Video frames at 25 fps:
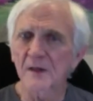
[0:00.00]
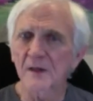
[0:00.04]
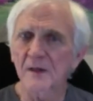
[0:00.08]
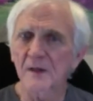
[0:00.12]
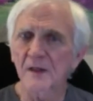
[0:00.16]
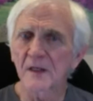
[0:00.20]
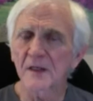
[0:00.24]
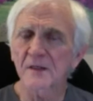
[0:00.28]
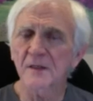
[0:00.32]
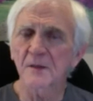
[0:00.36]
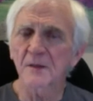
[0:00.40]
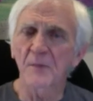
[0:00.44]

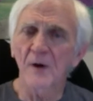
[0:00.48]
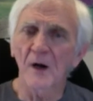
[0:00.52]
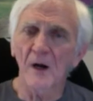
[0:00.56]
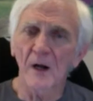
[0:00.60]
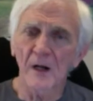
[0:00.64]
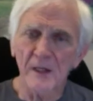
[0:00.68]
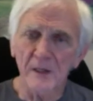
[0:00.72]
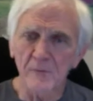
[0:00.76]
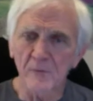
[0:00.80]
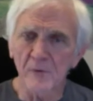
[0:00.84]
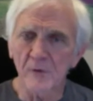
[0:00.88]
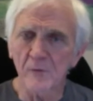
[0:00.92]
that the
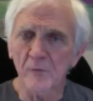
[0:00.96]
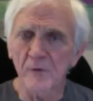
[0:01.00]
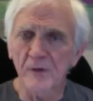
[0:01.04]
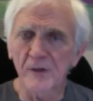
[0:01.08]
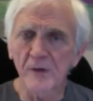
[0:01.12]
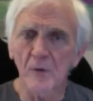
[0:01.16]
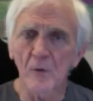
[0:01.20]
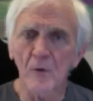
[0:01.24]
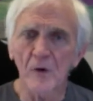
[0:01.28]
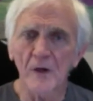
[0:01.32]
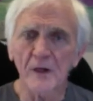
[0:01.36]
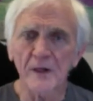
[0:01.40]
body would
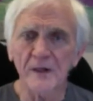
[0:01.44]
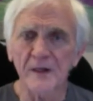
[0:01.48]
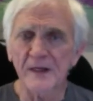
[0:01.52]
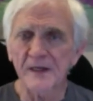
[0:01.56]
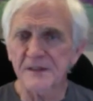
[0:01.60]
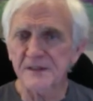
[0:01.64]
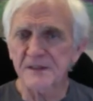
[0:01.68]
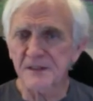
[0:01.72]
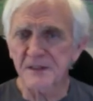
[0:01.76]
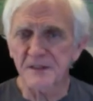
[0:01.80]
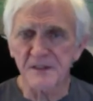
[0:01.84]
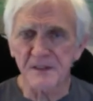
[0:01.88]

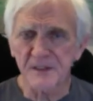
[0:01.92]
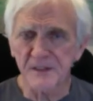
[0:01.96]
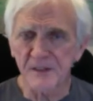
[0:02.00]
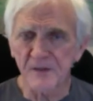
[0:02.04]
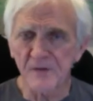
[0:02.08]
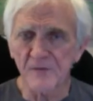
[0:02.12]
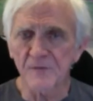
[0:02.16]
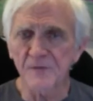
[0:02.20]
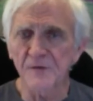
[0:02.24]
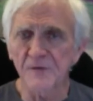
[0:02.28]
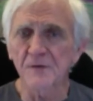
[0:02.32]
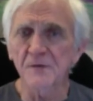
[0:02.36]
reorganize
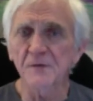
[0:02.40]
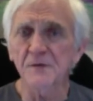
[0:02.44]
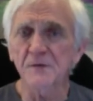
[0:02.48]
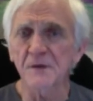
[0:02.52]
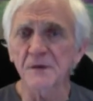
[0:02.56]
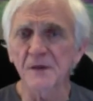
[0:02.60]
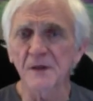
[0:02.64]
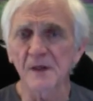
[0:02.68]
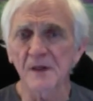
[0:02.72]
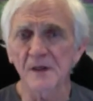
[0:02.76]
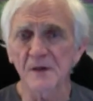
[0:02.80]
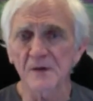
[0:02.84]
itself due to
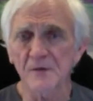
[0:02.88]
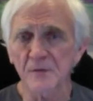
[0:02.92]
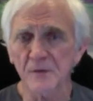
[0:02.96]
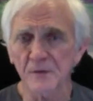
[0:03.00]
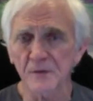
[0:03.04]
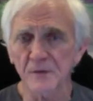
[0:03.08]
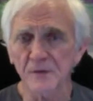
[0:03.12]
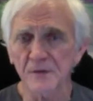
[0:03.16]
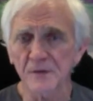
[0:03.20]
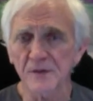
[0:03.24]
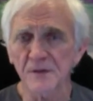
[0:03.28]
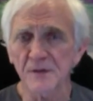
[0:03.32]
the
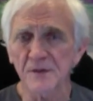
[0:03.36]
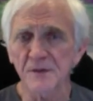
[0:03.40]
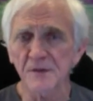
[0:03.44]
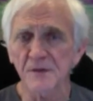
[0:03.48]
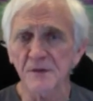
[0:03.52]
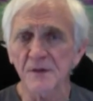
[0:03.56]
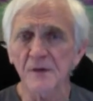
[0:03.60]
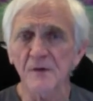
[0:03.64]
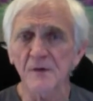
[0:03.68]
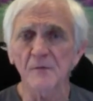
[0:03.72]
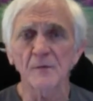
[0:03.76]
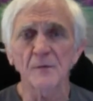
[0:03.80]
intrusion so
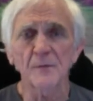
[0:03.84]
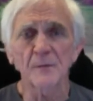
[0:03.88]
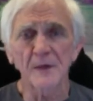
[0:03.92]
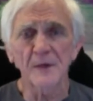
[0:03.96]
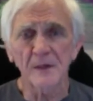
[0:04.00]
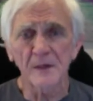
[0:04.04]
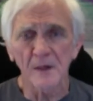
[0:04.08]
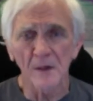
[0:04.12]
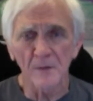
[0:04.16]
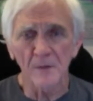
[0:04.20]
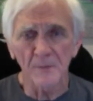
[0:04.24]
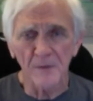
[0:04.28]
that it would
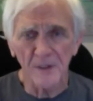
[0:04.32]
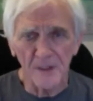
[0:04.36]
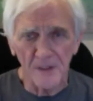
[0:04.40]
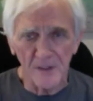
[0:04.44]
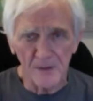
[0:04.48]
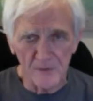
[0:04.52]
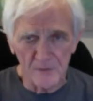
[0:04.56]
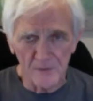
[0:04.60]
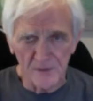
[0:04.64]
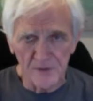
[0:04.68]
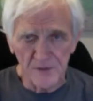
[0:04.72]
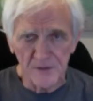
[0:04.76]
become an
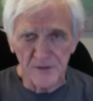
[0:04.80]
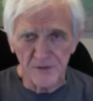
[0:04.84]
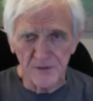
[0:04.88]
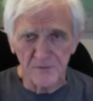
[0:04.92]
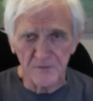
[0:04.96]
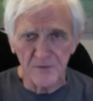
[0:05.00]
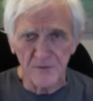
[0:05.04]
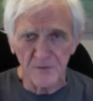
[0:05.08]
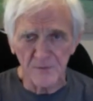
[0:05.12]
illness of mm-hmm.